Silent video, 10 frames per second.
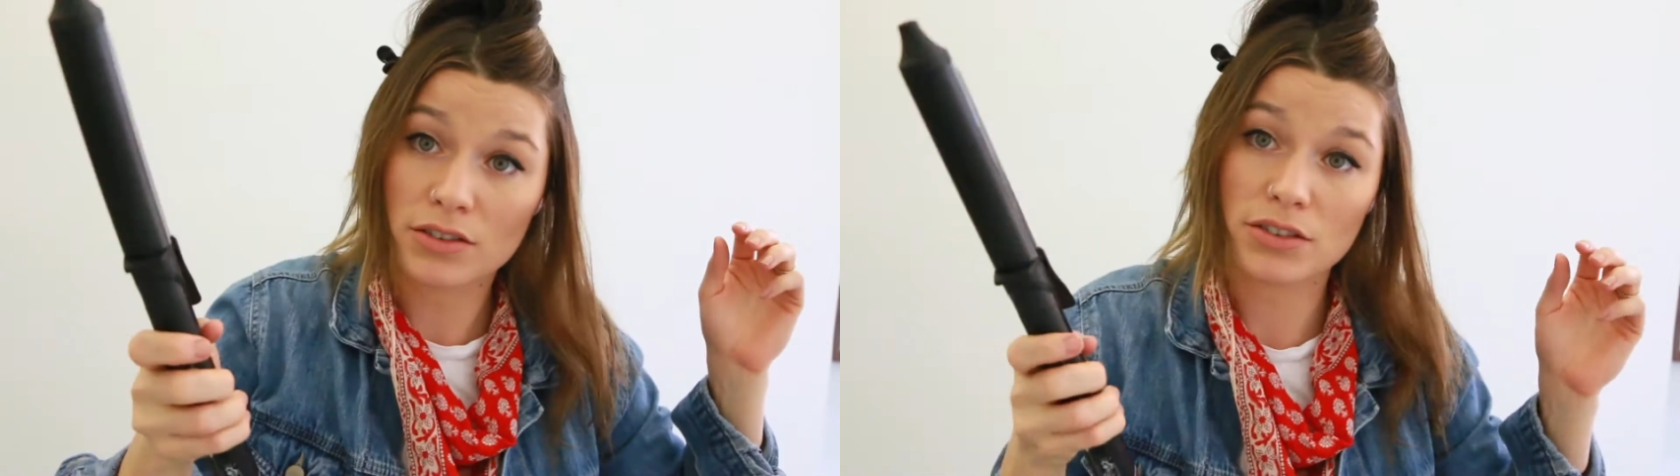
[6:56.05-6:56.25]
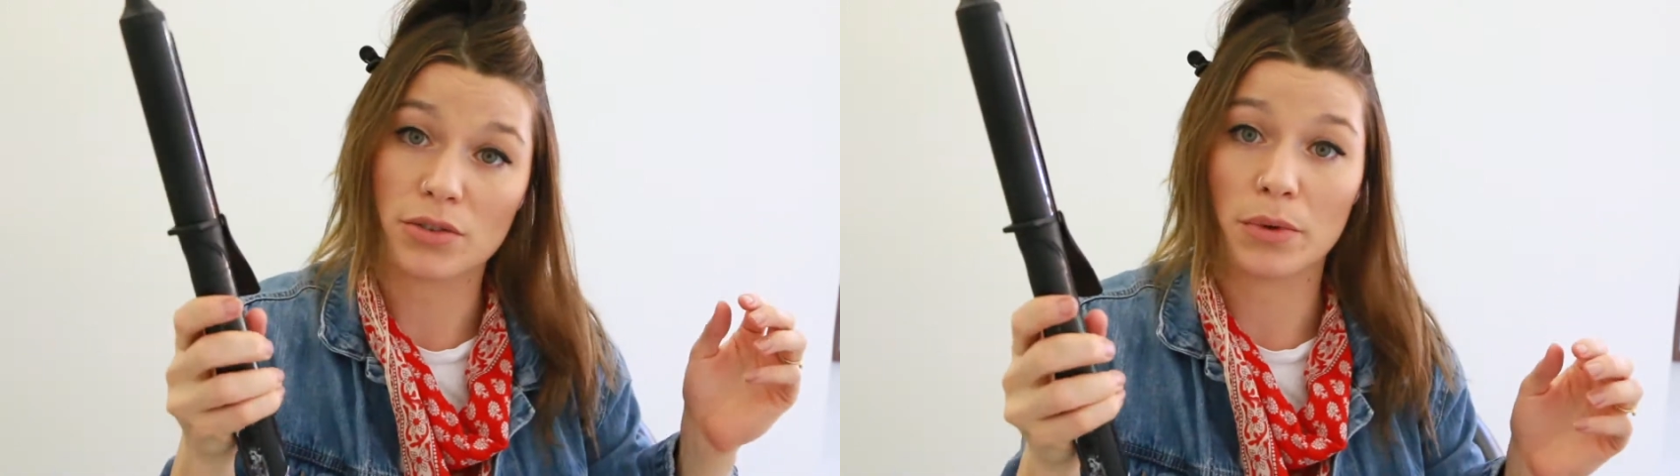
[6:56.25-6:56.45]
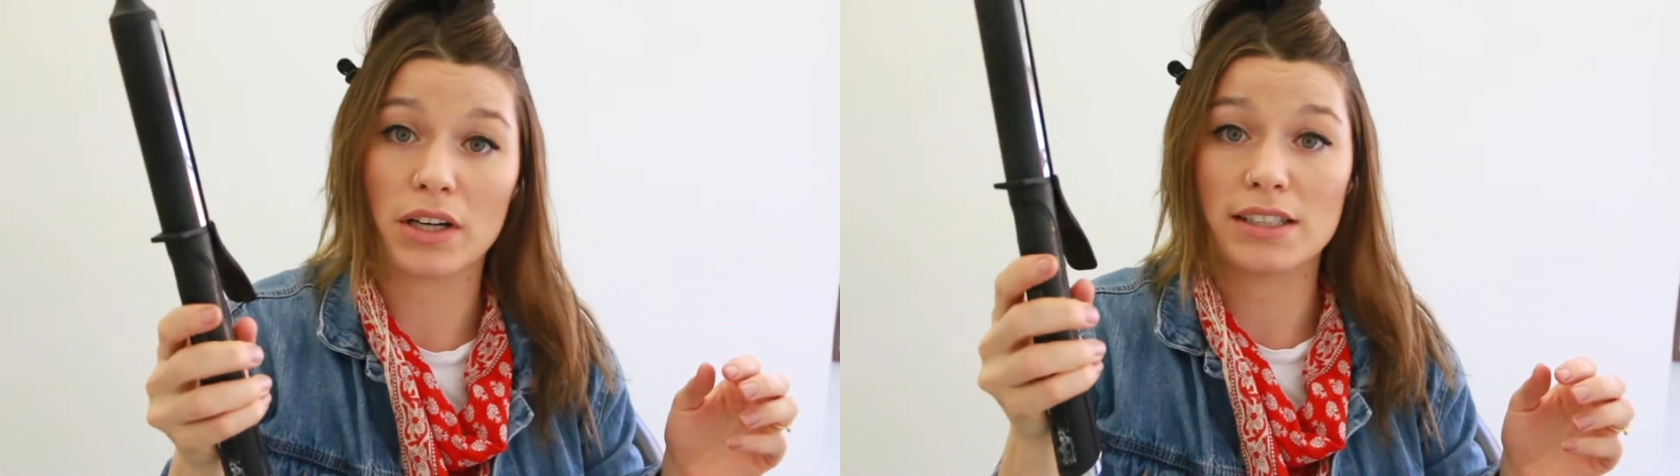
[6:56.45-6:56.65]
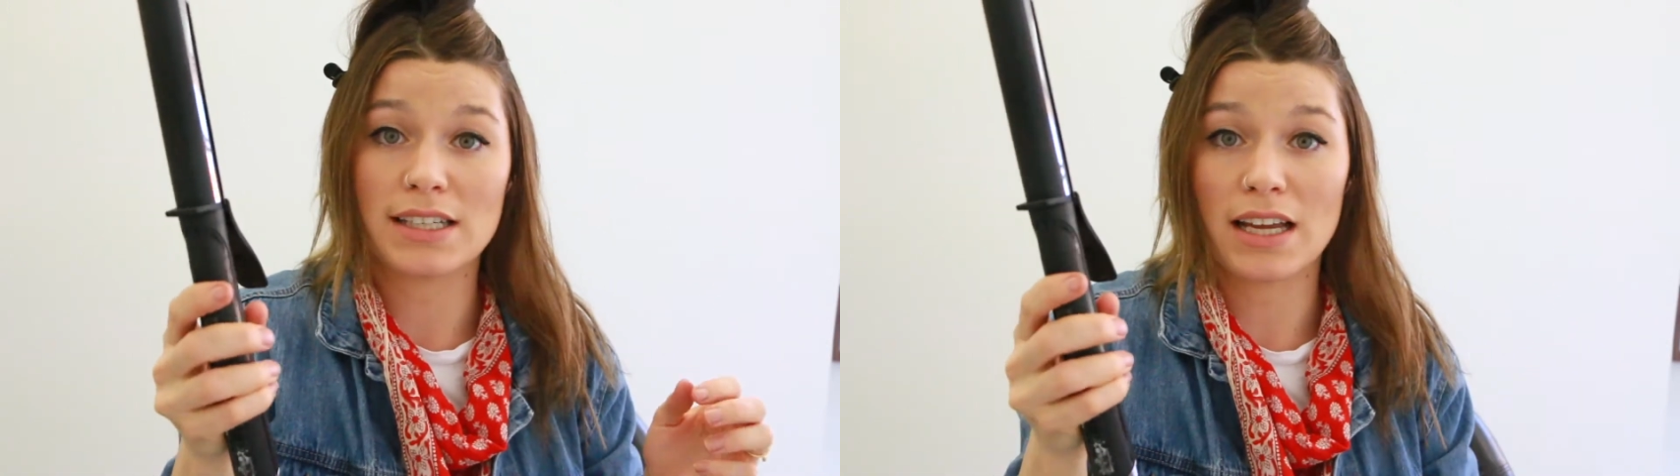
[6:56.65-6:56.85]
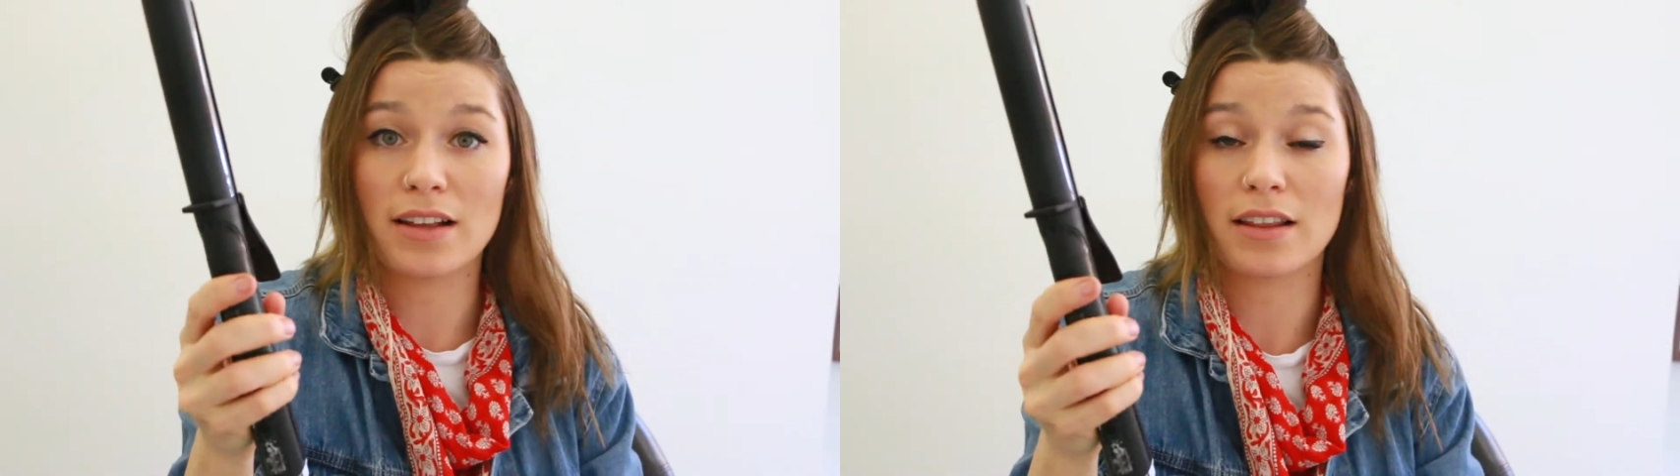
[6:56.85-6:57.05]
So we're gonna
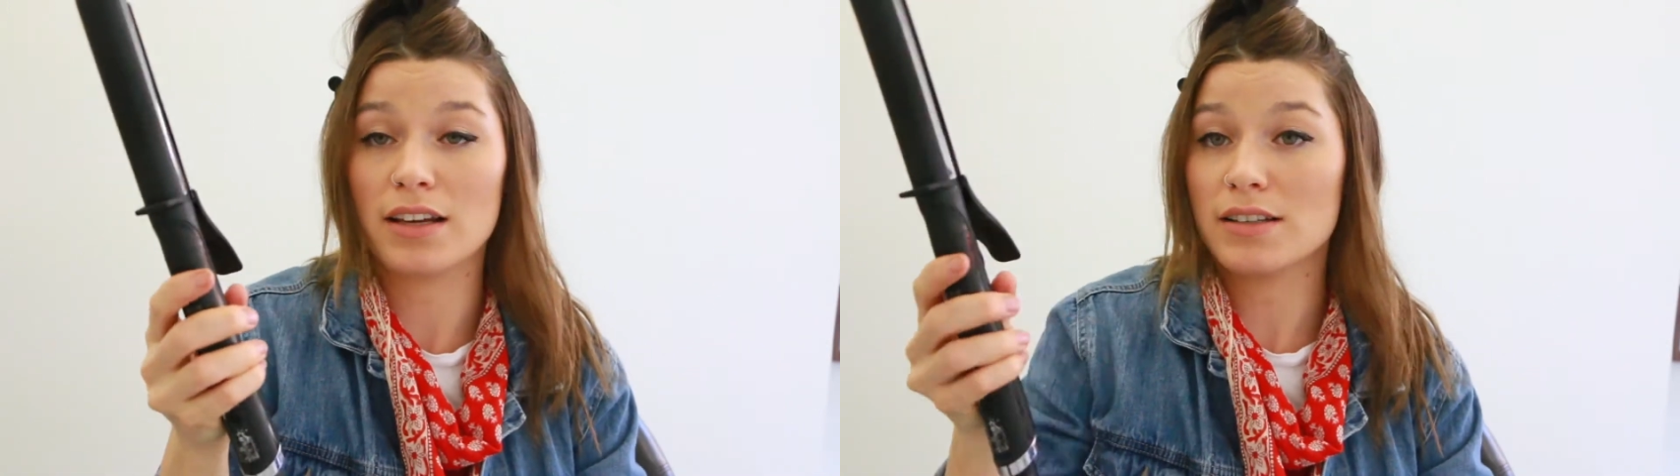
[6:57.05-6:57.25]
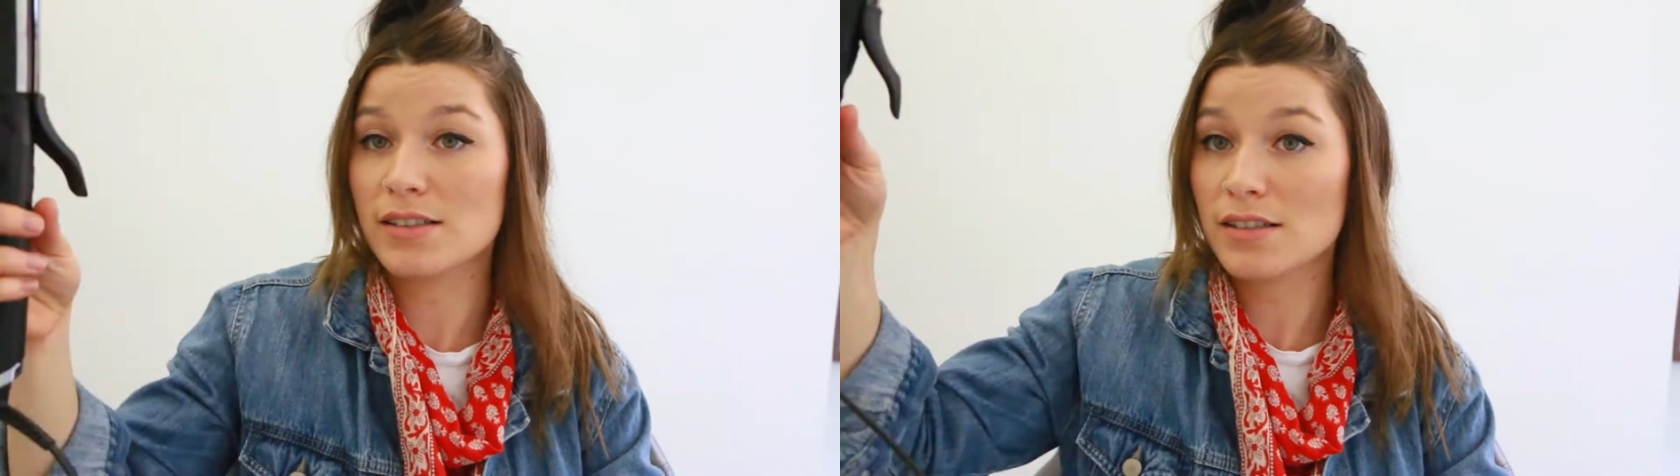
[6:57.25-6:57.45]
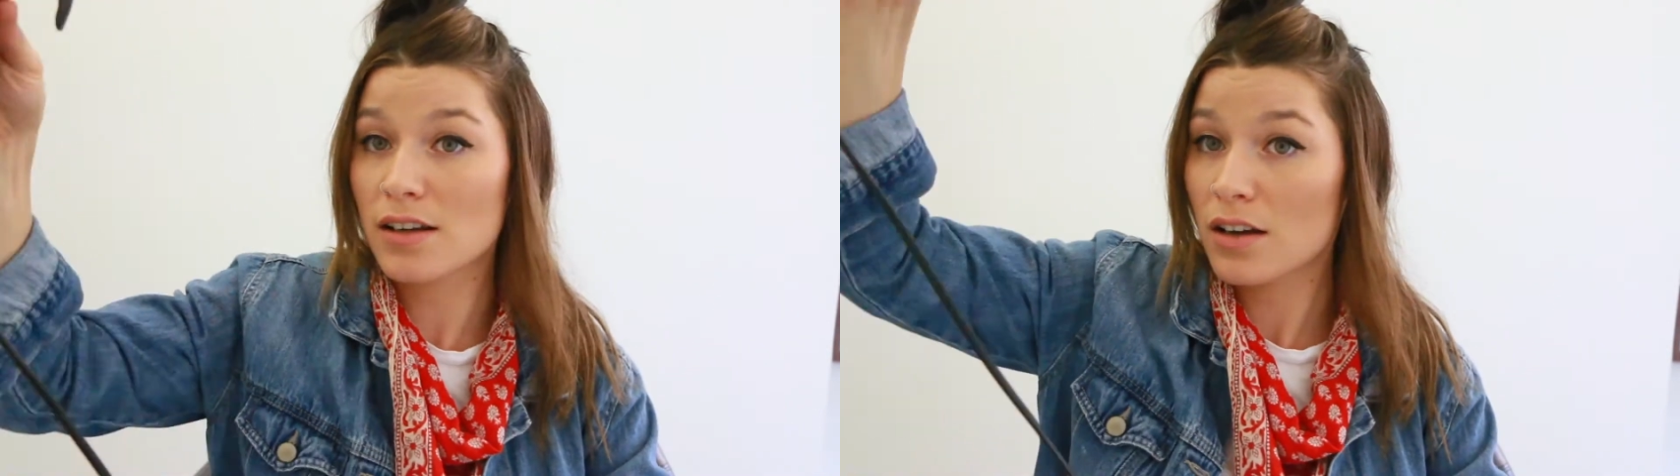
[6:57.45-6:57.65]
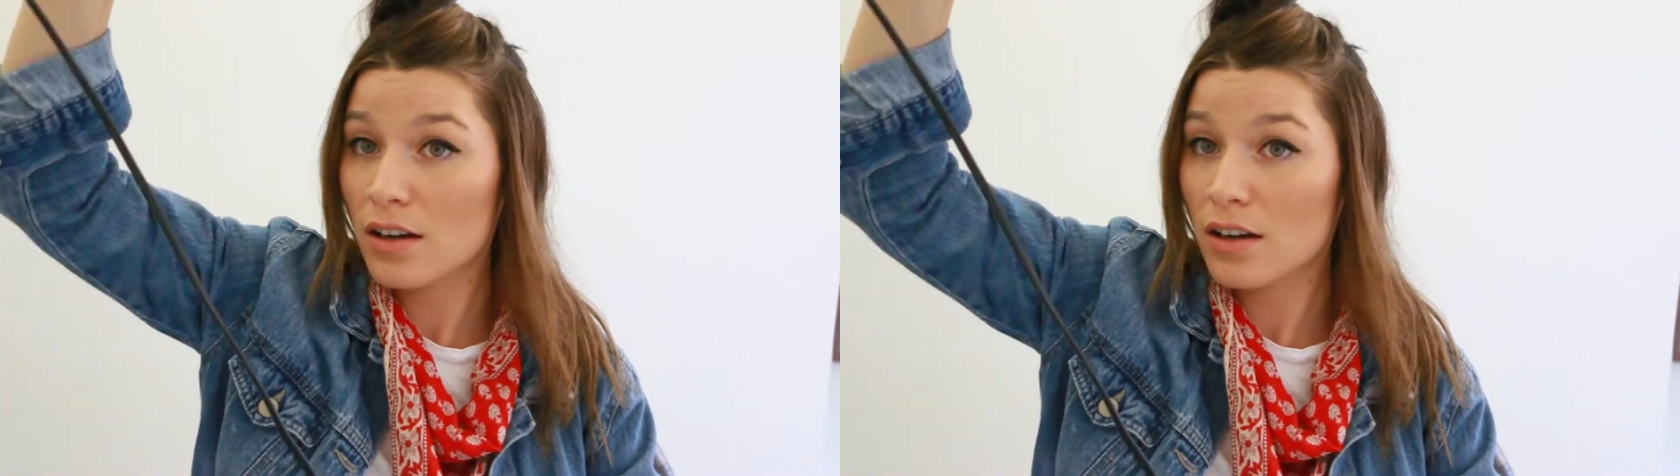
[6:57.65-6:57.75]
take this